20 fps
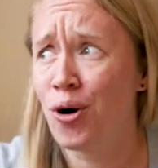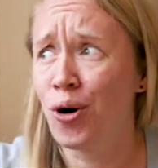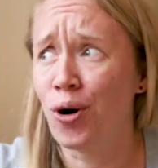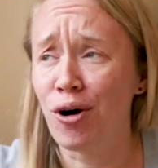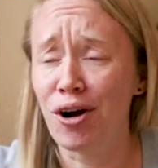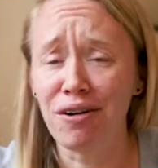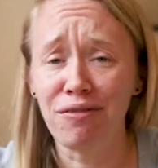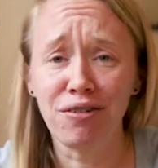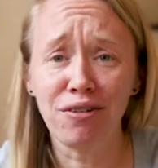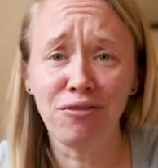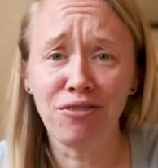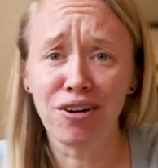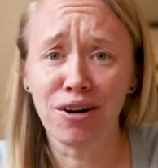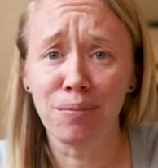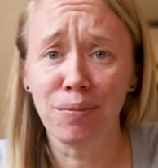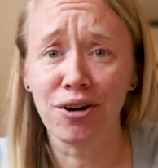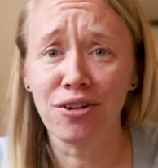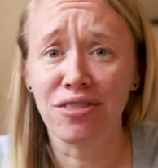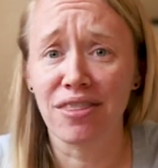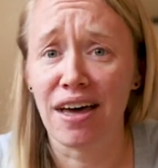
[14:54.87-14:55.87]
or even for
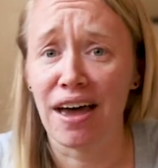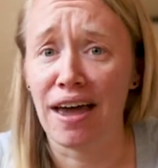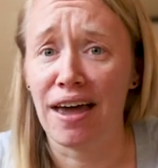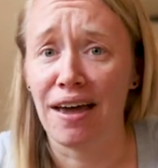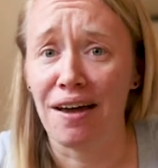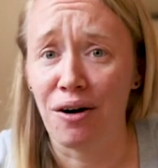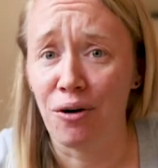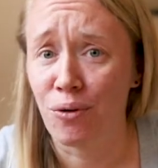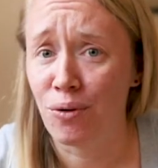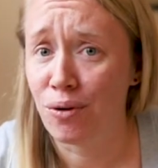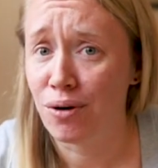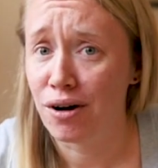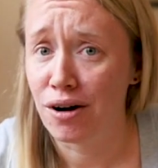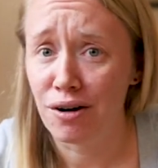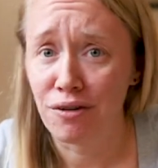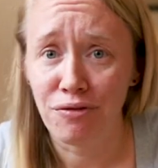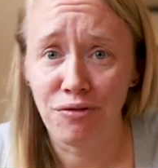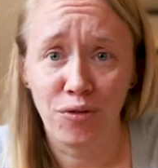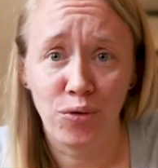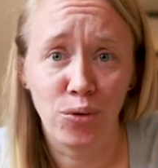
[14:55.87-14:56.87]
a birthday,
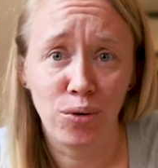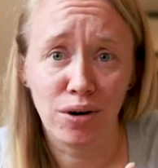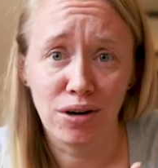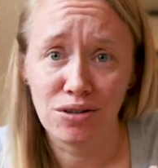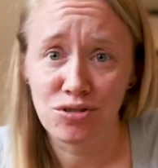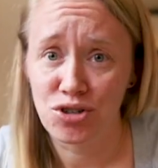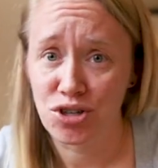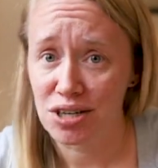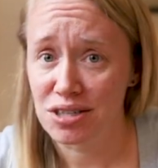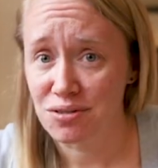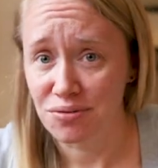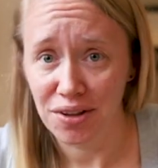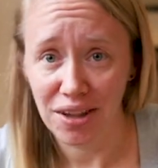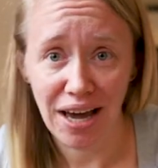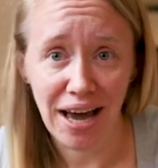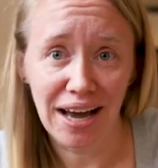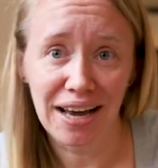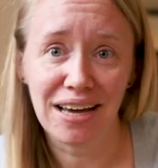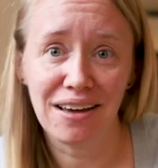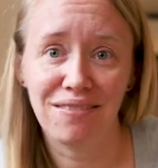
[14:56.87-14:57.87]
or for just for the
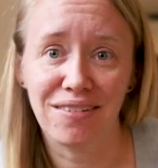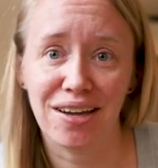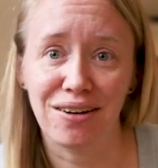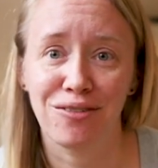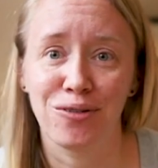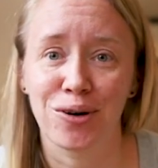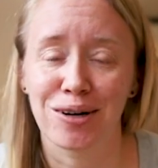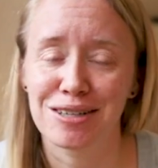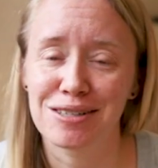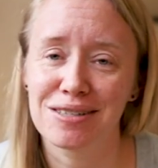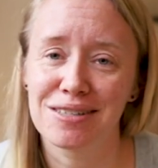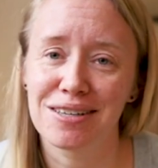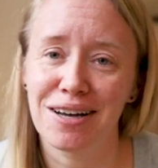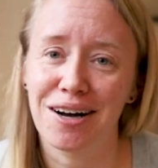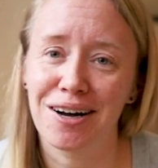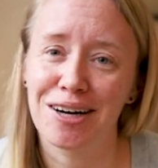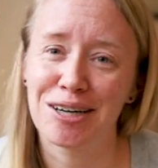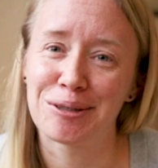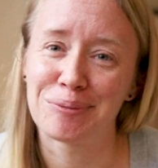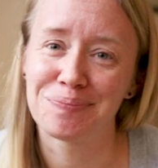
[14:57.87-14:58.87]
heck of it, you want
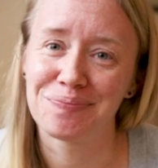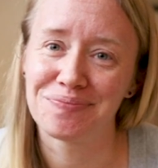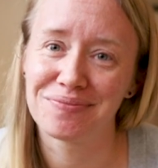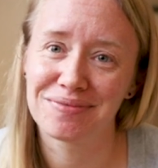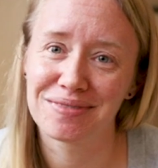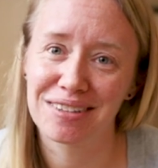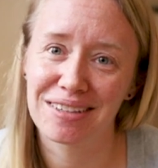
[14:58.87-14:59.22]
to um